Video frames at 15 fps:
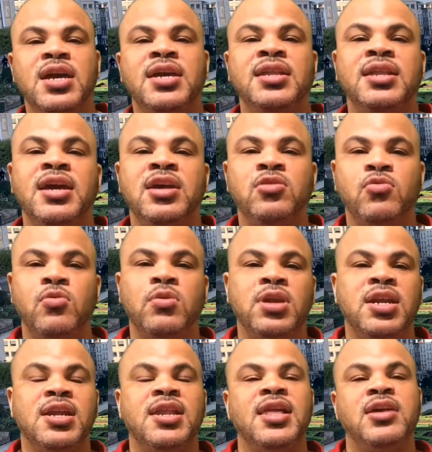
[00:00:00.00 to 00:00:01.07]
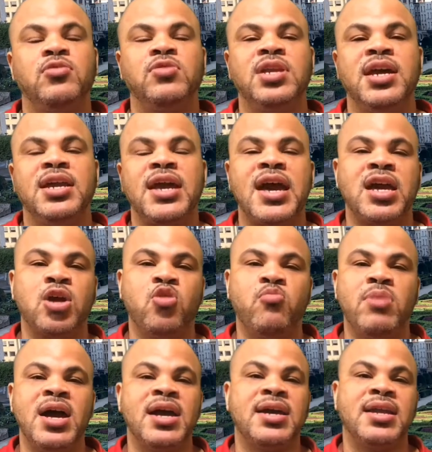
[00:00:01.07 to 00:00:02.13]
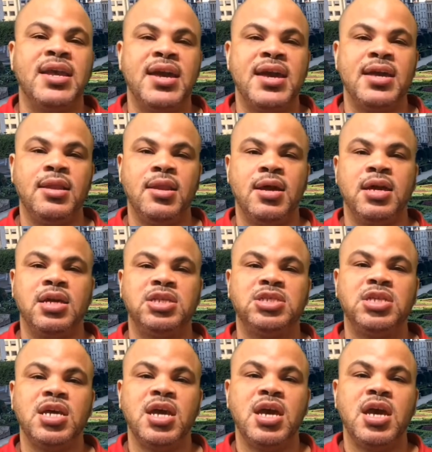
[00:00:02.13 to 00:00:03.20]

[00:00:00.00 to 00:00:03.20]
and later on at a later date, I go back and add luggage.